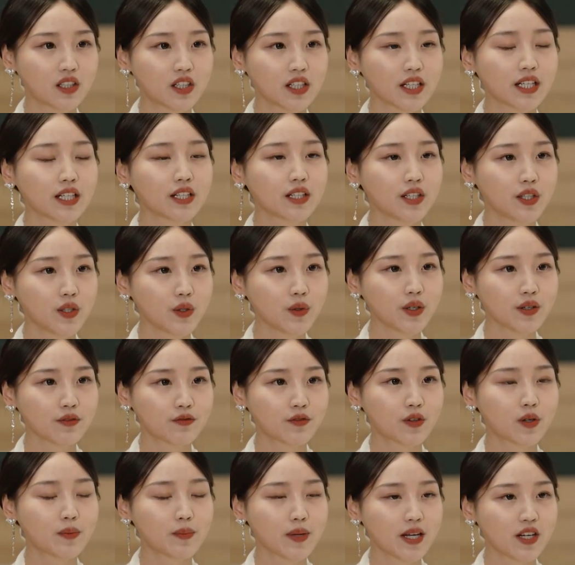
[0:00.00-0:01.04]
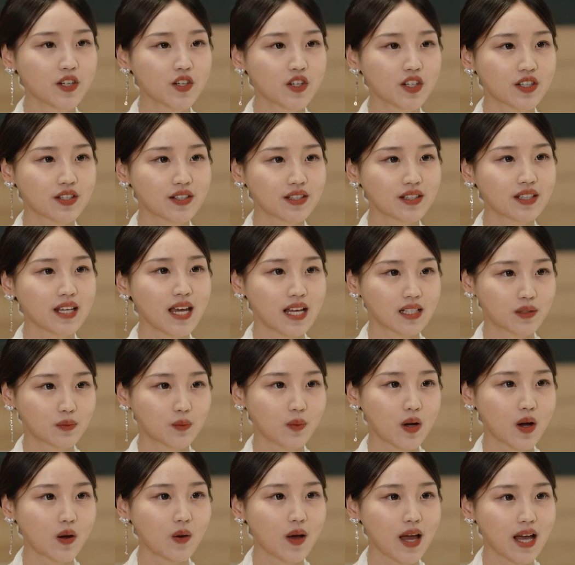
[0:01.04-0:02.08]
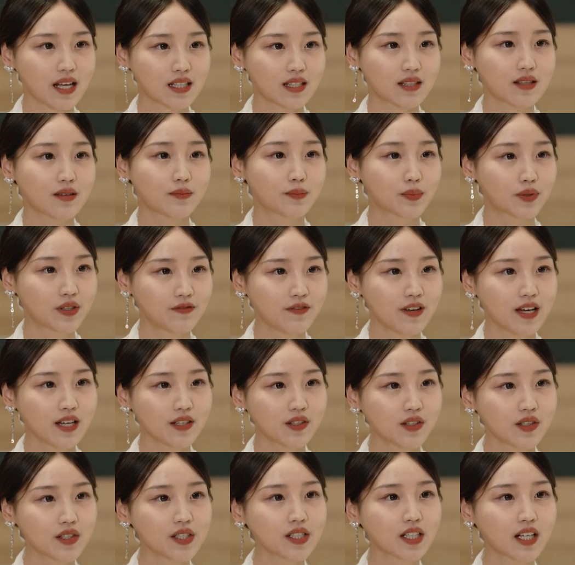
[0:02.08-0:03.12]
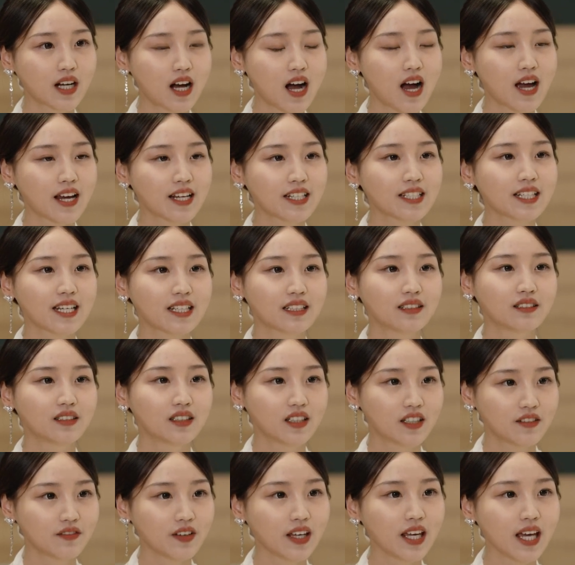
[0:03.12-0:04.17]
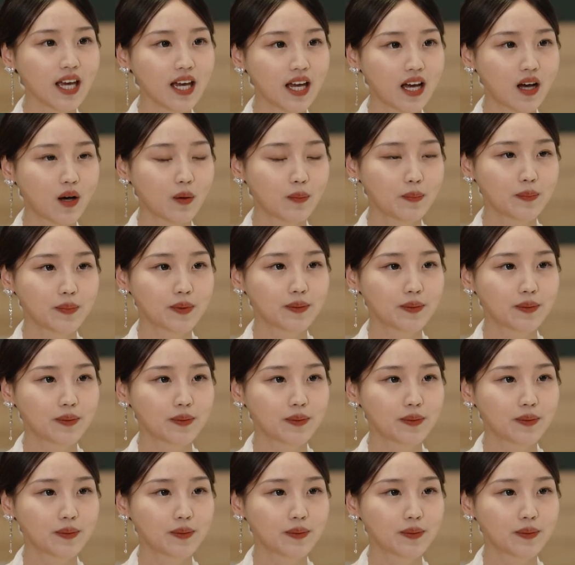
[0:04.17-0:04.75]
learning new information as well as the professor's kind and loving help.